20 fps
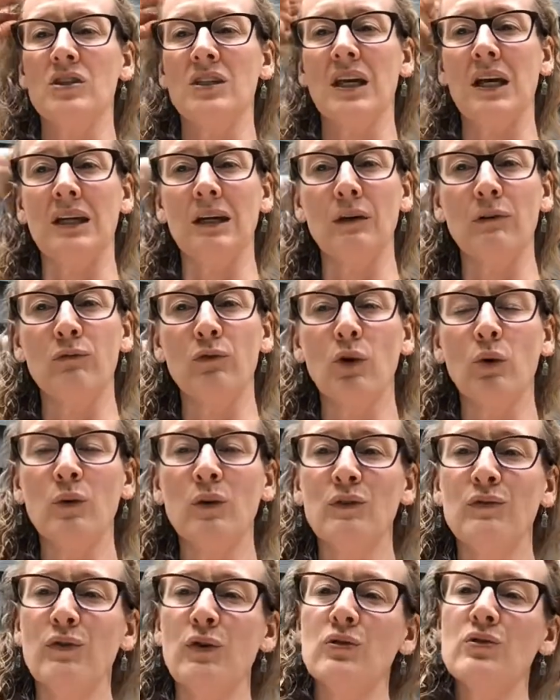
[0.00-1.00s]
standing
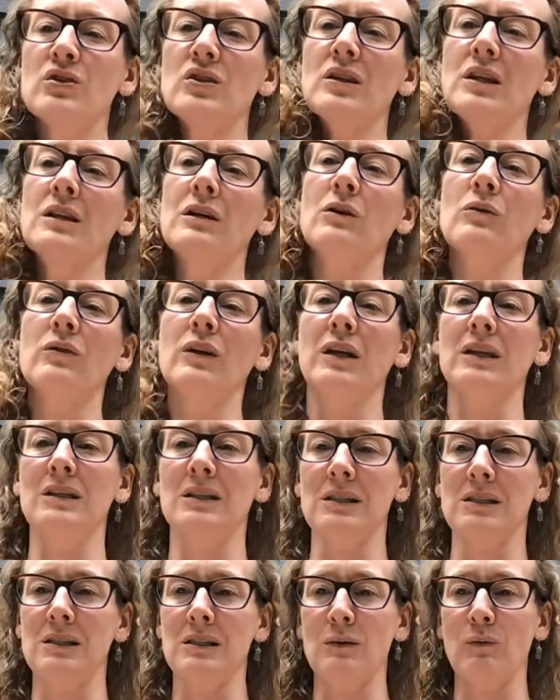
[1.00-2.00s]
forward folds, so they don't
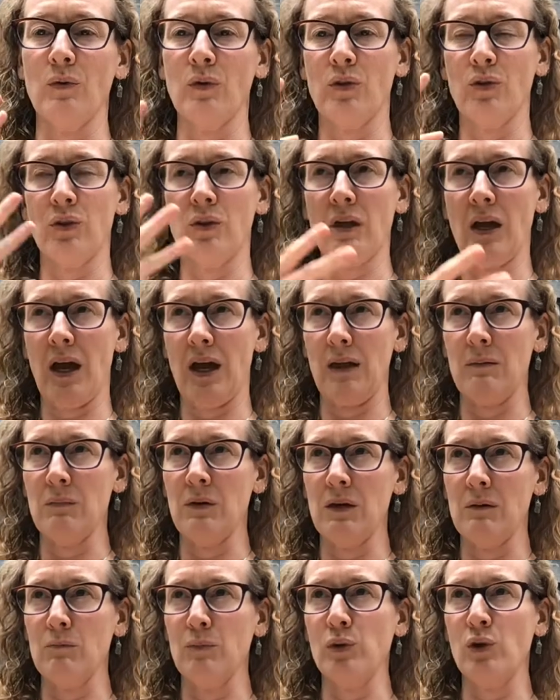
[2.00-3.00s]
get dizzy with the head
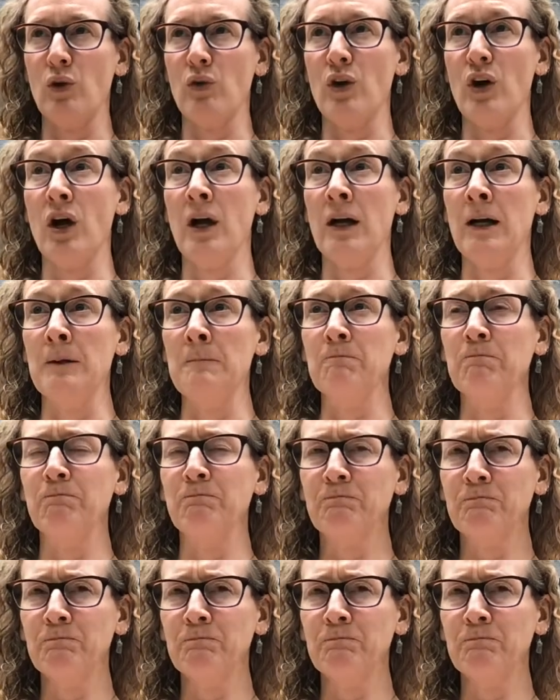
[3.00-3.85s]
being below the heart.